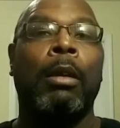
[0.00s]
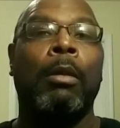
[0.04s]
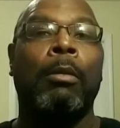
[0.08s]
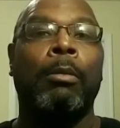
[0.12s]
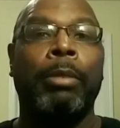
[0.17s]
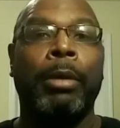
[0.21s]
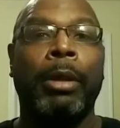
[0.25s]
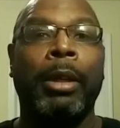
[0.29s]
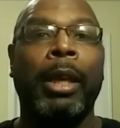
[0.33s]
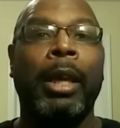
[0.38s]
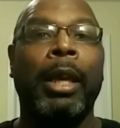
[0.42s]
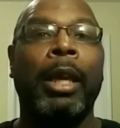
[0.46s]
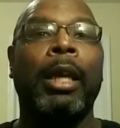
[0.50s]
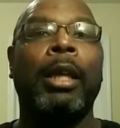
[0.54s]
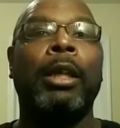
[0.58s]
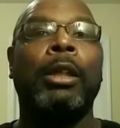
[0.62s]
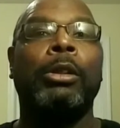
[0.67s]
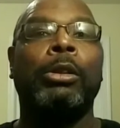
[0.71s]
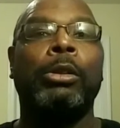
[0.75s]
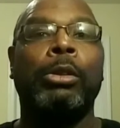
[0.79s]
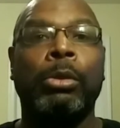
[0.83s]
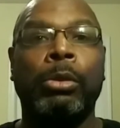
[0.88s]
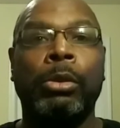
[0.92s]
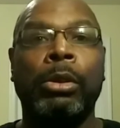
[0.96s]
Play
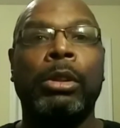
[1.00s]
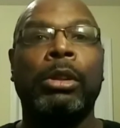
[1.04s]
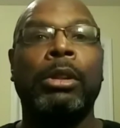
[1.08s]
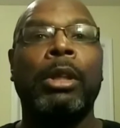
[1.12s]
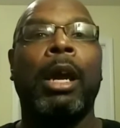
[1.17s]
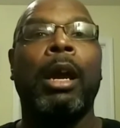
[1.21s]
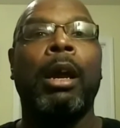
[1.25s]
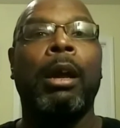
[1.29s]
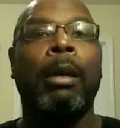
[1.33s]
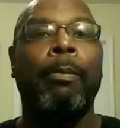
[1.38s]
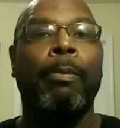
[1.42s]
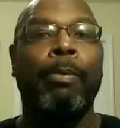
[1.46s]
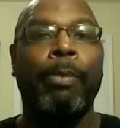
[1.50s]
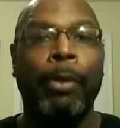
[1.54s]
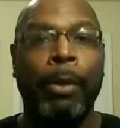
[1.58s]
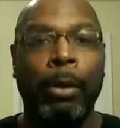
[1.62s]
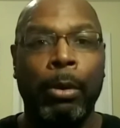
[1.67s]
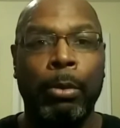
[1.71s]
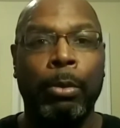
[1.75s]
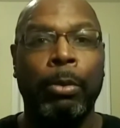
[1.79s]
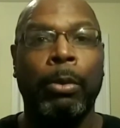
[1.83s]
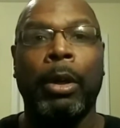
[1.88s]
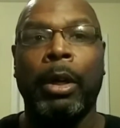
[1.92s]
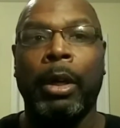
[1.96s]
to stop the
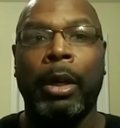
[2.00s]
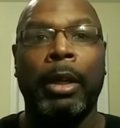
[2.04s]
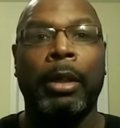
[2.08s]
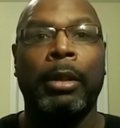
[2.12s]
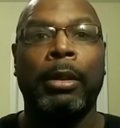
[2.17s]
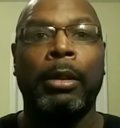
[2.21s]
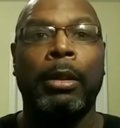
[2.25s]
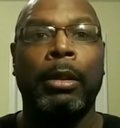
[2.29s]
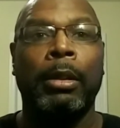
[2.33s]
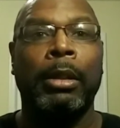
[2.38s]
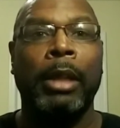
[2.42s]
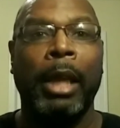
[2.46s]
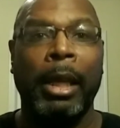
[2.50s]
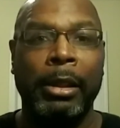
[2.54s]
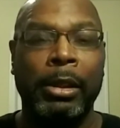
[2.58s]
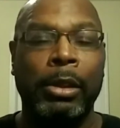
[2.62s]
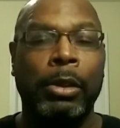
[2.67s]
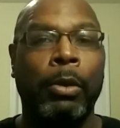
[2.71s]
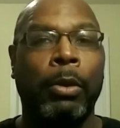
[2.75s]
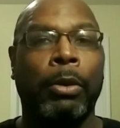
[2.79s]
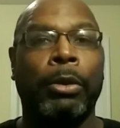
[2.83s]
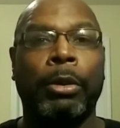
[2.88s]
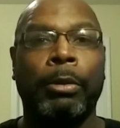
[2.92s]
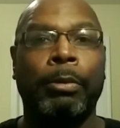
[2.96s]
run. That's
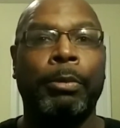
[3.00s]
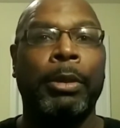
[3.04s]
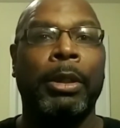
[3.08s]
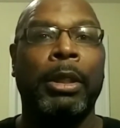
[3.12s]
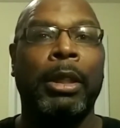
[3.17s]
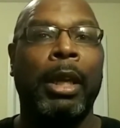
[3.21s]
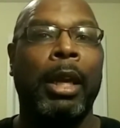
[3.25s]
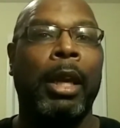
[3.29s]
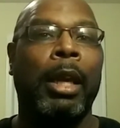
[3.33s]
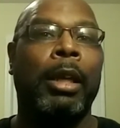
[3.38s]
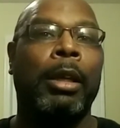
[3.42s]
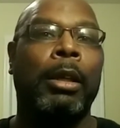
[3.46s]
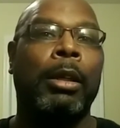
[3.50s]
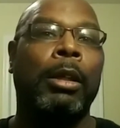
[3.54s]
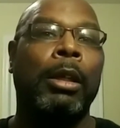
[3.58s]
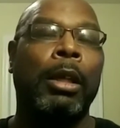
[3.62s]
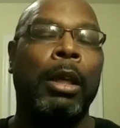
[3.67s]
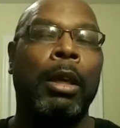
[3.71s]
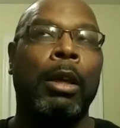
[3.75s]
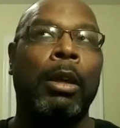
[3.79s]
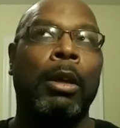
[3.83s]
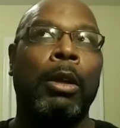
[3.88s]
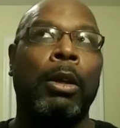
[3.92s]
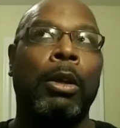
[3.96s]
going to be a
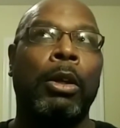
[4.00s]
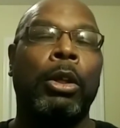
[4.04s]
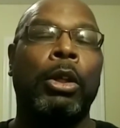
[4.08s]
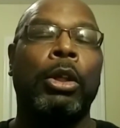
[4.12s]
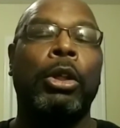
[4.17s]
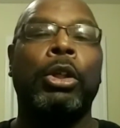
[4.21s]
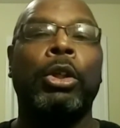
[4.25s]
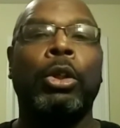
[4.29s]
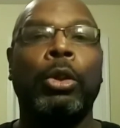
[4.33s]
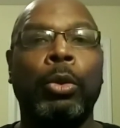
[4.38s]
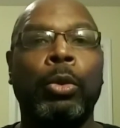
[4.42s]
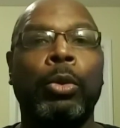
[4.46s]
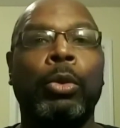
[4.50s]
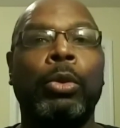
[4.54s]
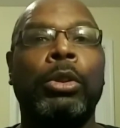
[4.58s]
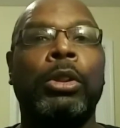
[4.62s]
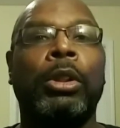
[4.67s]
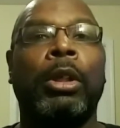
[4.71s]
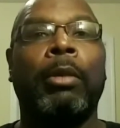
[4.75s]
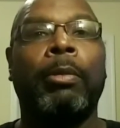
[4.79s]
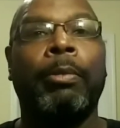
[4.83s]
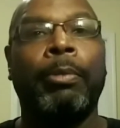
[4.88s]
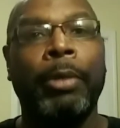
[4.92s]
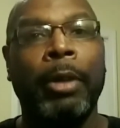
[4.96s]
huge
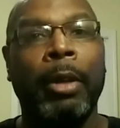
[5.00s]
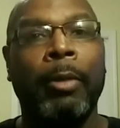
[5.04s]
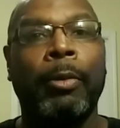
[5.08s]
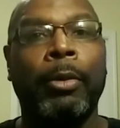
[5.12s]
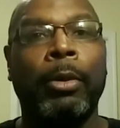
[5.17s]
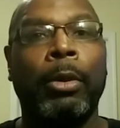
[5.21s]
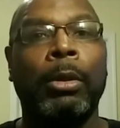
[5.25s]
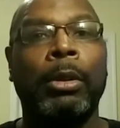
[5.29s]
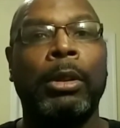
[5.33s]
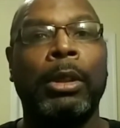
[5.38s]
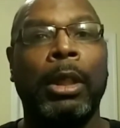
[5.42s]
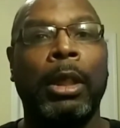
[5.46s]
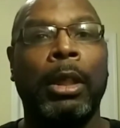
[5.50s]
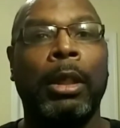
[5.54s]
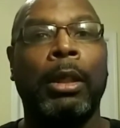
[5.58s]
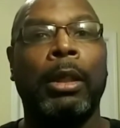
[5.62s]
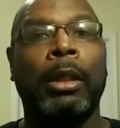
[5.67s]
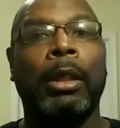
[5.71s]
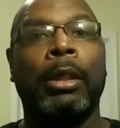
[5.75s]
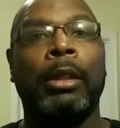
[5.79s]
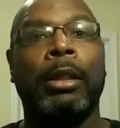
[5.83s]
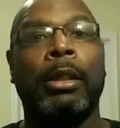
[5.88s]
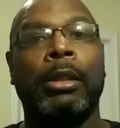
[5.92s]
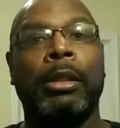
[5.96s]
and pivotal thing
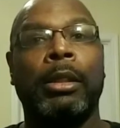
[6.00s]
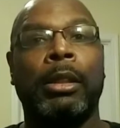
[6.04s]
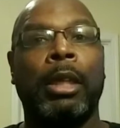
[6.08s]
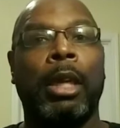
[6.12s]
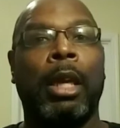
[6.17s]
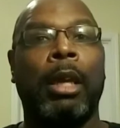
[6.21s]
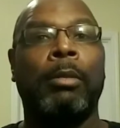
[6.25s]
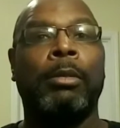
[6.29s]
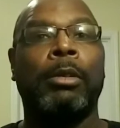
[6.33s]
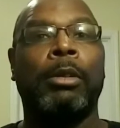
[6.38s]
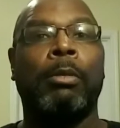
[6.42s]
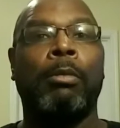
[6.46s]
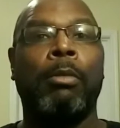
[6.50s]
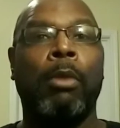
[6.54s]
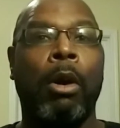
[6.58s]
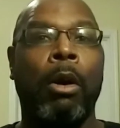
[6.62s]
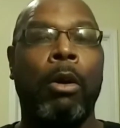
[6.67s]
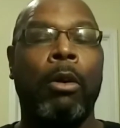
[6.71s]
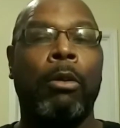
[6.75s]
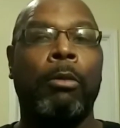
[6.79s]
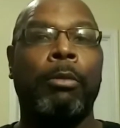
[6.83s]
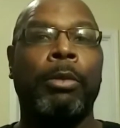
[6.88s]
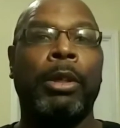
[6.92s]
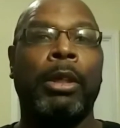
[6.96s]
in this game
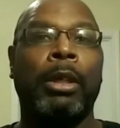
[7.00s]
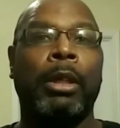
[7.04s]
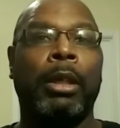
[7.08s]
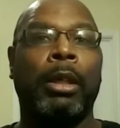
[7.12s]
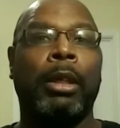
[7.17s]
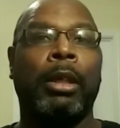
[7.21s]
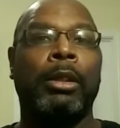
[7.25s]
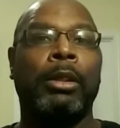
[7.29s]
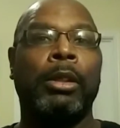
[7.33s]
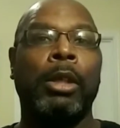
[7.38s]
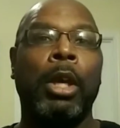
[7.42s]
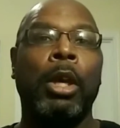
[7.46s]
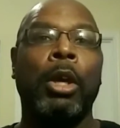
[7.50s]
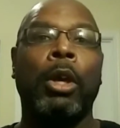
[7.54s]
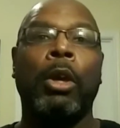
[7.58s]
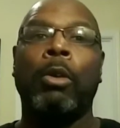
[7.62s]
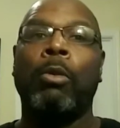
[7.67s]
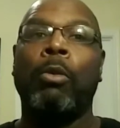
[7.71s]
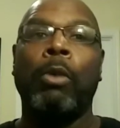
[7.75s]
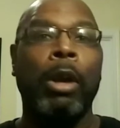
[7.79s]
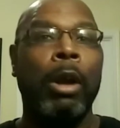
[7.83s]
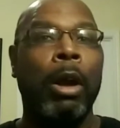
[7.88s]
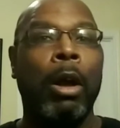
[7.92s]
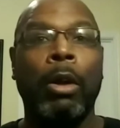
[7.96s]
tomorrow, because
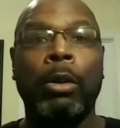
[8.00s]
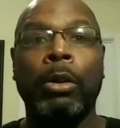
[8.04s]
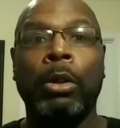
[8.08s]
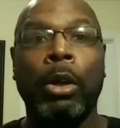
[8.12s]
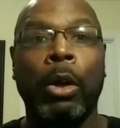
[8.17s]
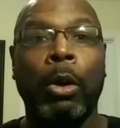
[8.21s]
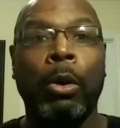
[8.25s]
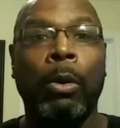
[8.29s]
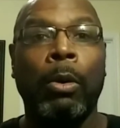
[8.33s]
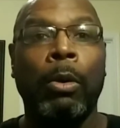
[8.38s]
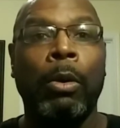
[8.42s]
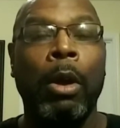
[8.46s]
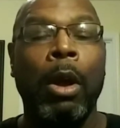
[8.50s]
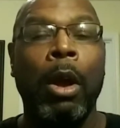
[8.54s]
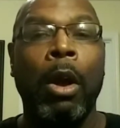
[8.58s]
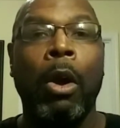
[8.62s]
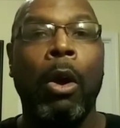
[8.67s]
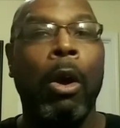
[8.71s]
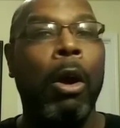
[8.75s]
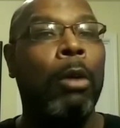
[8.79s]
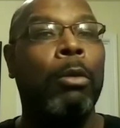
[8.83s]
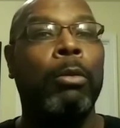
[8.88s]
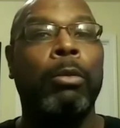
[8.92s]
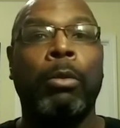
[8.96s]
we all know
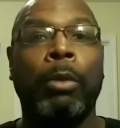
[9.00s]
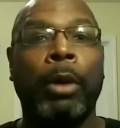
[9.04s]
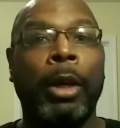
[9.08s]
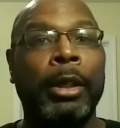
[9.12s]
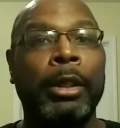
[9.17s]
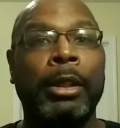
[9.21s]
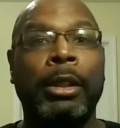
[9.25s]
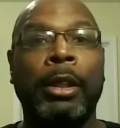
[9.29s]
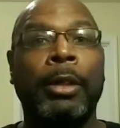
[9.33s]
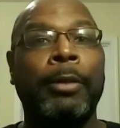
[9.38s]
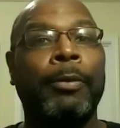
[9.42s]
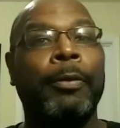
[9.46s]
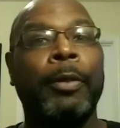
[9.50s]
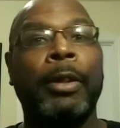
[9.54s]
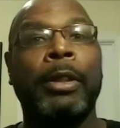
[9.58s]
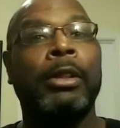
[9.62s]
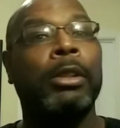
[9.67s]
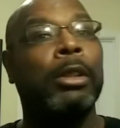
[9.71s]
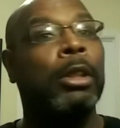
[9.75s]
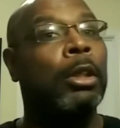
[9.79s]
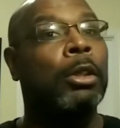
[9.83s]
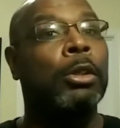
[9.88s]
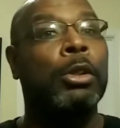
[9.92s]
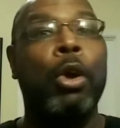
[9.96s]
our run
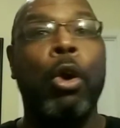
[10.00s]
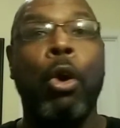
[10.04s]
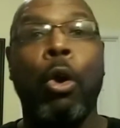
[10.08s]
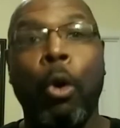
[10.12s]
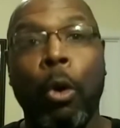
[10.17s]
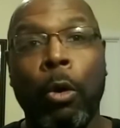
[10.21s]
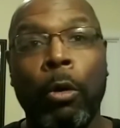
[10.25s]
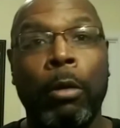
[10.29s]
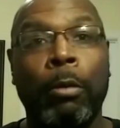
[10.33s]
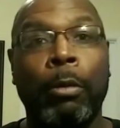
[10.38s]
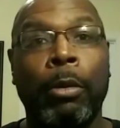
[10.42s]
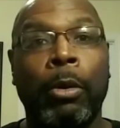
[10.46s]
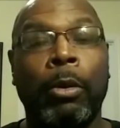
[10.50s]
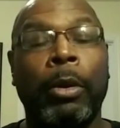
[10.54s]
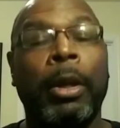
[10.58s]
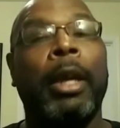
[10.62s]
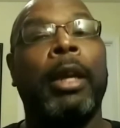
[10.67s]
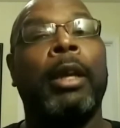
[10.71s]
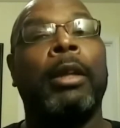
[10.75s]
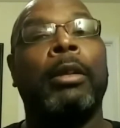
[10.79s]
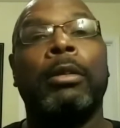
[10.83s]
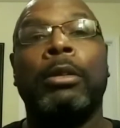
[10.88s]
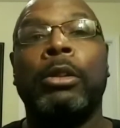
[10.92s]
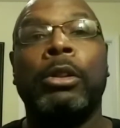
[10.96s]
defense is horrible
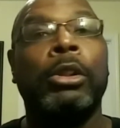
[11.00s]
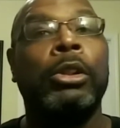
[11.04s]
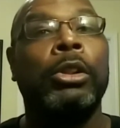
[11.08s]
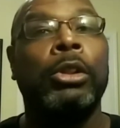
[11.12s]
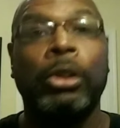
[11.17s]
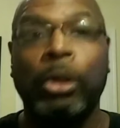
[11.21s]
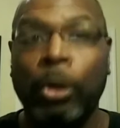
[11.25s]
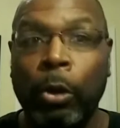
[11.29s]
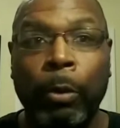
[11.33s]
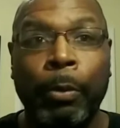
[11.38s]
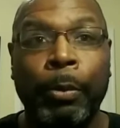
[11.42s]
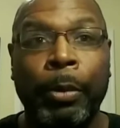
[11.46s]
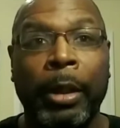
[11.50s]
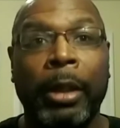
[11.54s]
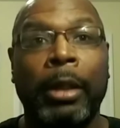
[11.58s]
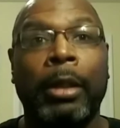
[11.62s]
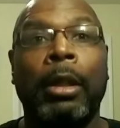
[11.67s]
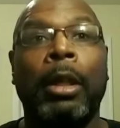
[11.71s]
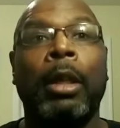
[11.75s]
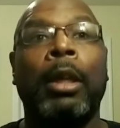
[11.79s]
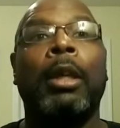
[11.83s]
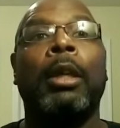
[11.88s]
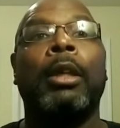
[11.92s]
and stupid,